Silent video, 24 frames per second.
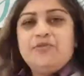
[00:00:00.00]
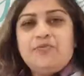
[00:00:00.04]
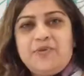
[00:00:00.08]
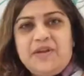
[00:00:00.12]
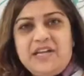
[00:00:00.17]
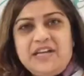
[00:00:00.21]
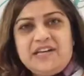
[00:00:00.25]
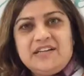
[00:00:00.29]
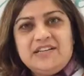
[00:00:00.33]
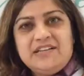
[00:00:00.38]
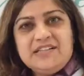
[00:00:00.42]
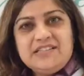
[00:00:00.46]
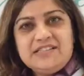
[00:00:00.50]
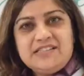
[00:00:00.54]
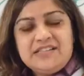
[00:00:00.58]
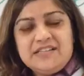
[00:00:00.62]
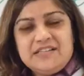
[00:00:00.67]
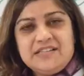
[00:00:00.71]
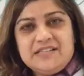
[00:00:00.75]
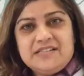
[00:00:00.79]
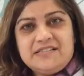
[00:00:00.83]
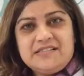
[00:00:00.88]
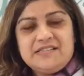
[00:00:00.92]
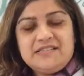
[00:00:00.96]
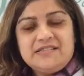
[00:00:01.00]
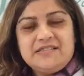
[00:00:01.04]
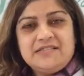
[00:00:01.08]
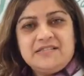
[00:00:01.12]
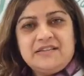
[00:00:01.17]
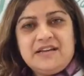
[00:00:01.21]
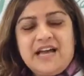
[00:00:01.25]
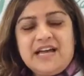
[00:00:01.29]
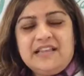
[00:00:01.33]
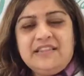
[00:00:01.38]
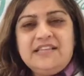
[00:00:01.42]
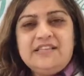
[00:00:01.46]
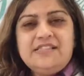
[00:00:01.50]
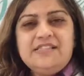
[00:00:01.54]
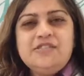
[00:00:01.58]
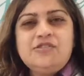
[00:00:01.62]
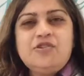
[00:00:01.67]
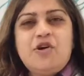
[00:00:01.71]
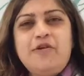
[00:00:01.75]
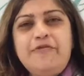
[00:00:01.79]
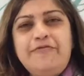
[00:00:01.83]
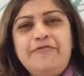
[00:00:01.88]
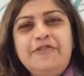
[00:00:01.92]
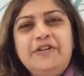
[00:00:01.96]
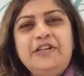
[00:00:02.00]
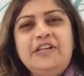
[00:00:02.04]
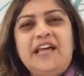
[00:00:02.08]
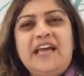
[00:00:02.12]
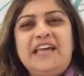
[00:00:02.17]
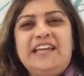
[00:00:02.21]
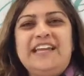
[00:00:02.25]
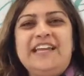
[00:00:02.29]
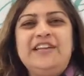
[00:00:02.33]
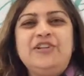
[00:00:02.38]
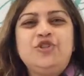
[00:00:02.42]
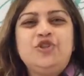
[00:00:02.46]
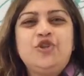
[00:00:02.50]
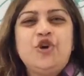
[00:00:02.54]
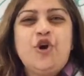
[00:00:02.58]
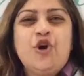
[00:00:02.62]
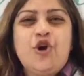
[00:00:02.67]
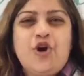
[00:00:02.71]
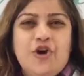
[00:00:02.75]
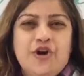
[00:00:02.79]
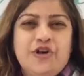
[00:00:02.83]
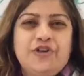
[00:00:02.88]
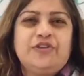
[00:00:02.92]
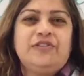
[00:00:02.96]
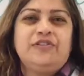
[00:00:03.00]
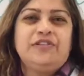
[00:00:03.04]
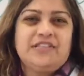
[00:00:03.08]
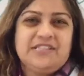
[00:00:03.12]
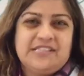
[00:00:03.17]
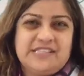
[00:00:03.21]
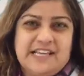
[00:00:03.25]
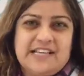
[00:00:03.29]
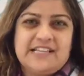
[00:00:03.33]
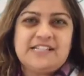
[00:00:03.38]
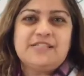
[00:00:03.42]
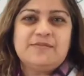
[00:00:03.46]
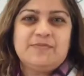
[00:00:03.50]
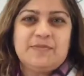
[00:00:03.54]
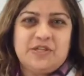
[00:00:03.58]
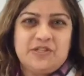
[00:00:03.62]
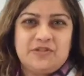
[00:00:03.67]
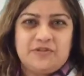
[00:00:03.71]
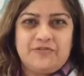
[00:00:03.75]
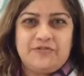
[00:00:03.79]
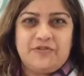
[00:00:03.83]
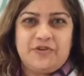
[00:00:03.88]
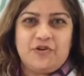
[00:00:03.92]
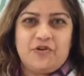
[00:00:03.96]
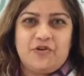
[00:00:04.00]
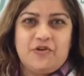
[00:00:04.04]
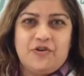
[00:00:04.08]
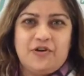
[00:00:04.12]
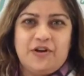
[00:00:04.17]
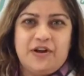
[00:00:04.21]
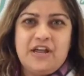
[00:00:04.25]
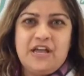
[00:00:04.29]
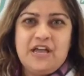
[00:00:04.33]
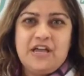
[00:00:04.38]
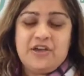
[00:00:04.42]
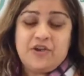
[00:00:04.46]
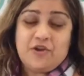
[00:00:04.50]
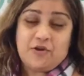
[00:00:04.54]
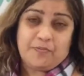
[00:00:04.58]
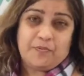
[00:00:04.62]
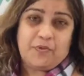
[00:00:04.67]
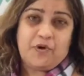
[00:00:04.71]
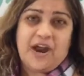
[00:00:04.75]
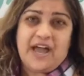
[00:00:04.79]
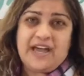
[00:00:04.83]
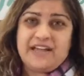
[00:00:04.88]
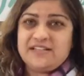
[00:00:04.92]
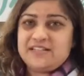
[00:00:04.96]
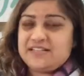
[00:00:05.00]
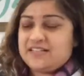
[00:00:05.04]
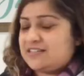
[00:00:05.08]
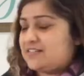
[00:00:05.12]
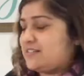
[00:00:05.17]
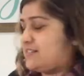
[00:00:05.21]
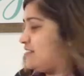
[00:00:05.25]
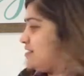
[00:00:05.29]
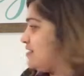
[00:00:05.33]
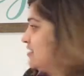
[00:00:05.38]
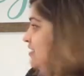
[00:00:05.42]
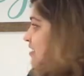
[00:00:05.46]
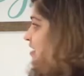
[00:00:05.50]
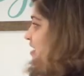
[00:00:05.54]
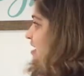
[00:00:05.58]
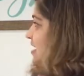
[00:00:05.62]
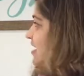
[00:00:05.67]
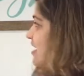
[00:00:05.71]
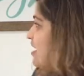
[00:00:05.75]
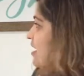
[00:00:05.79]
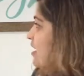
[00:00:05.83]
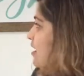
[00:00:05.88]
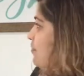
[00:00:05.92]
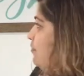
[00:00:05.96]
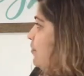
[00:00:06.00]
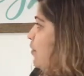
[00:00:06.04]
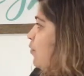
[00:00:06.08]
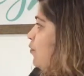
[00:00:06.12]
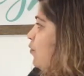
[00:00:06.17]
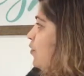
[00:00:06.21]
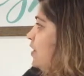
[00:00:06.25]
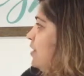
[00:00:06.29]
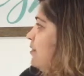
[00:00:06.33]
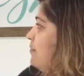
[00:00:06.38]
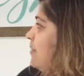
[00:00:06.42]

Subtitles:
the weaknesses? And this is often an internal assessment of your practice. But what